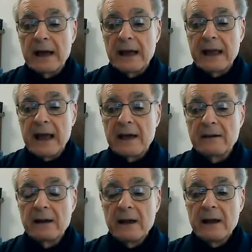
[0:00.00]

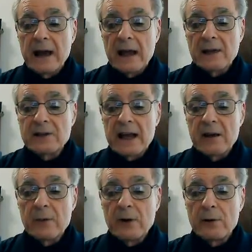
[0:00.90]
Again,
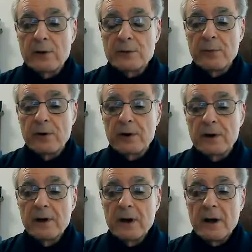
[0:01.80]
Alexander McClure's book,
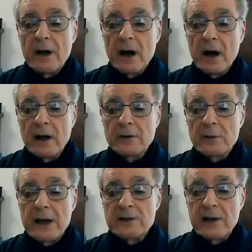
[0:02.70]

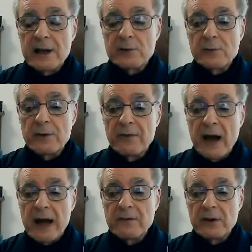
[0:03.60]
Translators
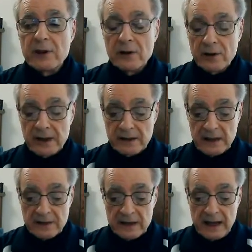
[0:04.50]
Revived, you can look at
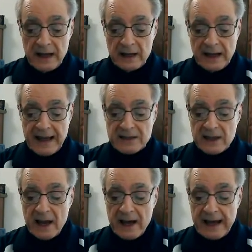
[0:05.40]
these.
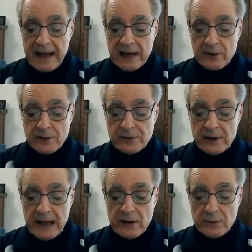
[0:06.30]
Lancelot
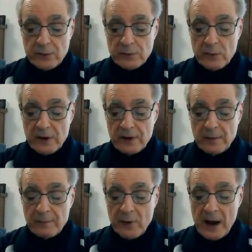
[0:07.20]
Andrews, one of
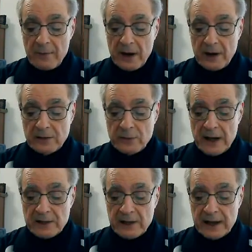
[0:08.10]
the primary
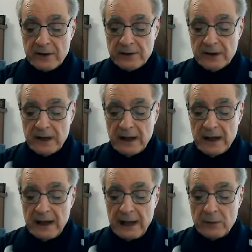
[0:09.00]
translators,
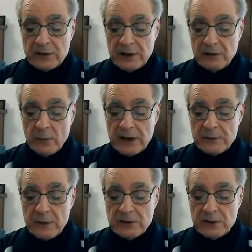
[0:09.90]
he was in
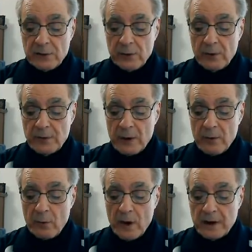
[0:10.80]
Westminster Group
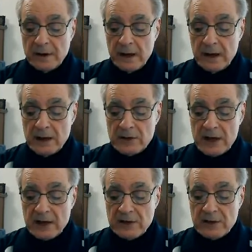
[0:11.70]
number 1,
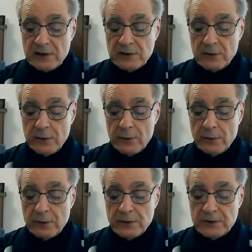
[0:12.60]
Genesis
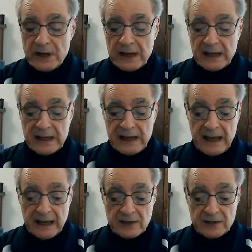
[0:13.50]
through 2
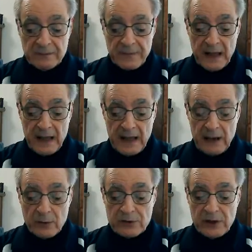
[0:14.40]
Kings.
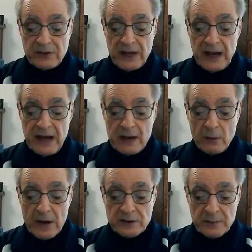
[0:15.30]
He was the dean at
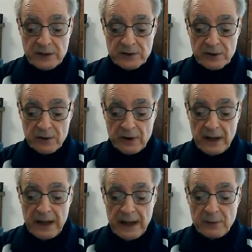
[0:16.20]
Westminster.
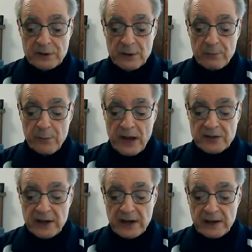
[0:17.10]
He was the
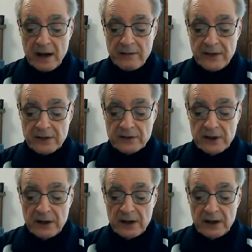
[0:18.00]
president of this
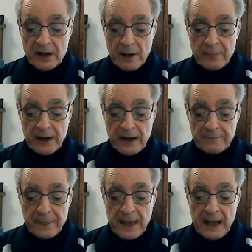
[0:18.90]
company.
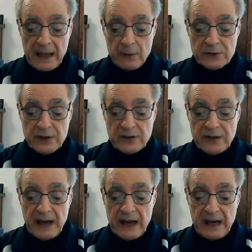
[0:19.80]
He was the
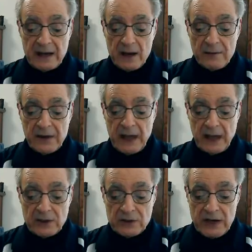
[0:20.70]
dean of
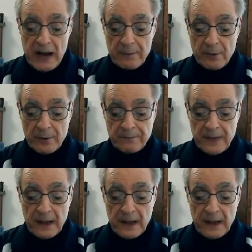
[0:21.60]
King's Chapel.